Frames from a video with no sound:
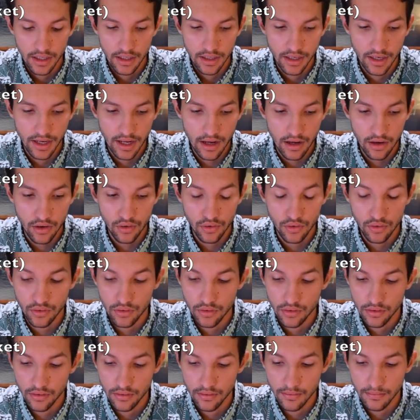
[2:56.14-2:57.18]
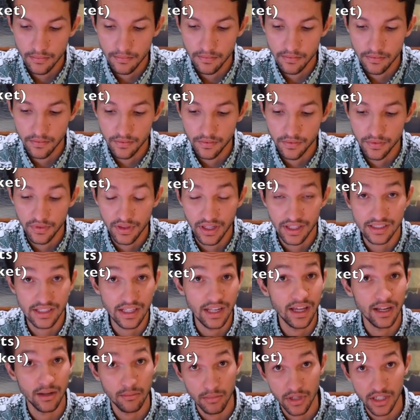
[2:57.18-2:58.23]
Now, that's a
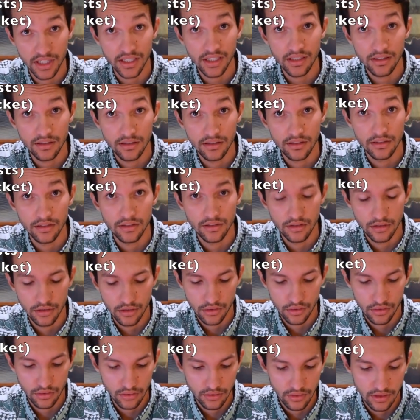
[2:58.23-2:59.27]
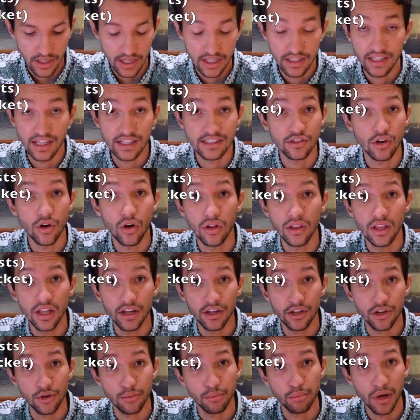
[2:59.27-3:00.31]
lot of money, and that's all
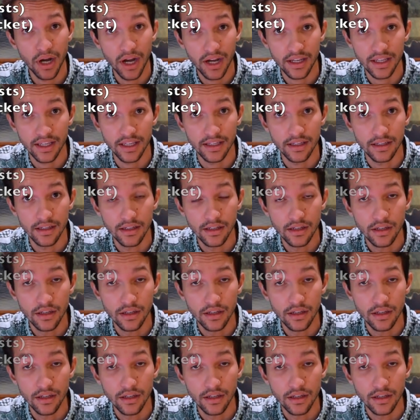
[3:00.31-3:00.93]
out of your pocket.